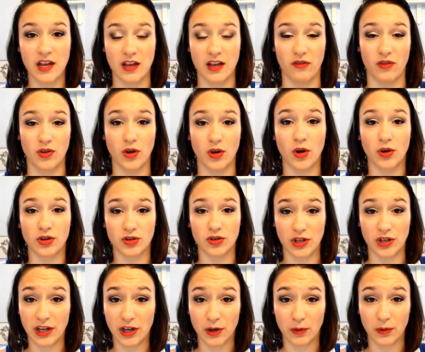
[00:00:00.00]
If you go to
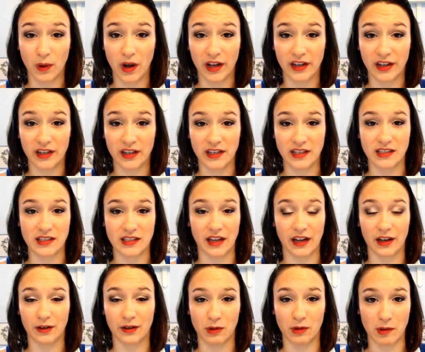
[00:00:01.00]
drink your water, it's
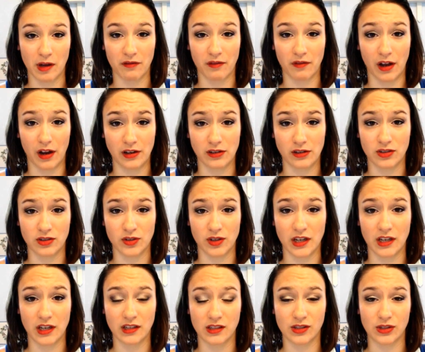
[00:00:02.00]
not going to rub off on your drink.